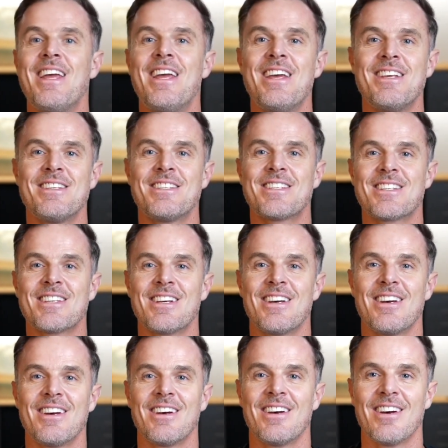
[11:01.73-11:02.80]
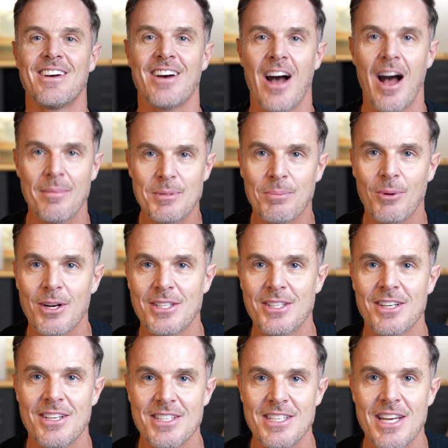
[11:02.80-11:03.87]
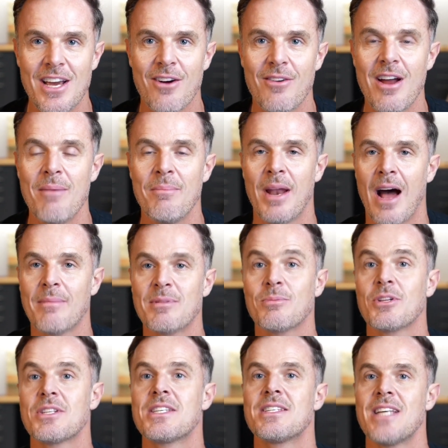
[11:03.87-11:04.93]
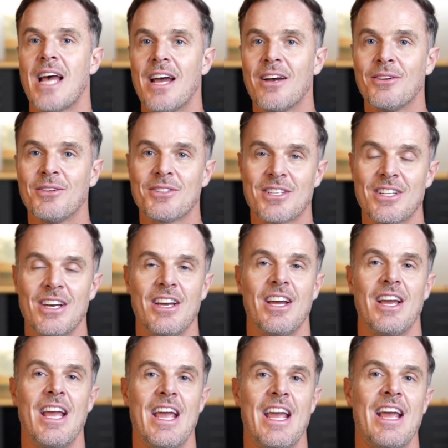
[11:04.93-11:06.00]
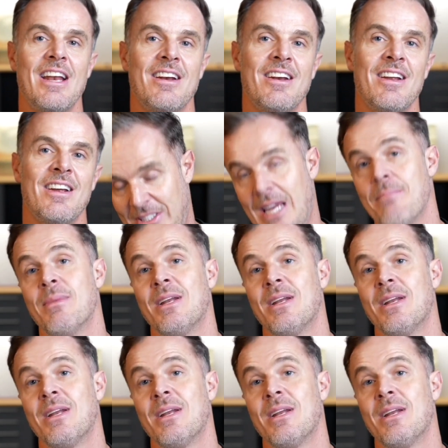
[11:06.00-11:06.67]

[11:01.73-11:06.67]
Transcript: is HubSpot C R M and HubSpot Sales in ten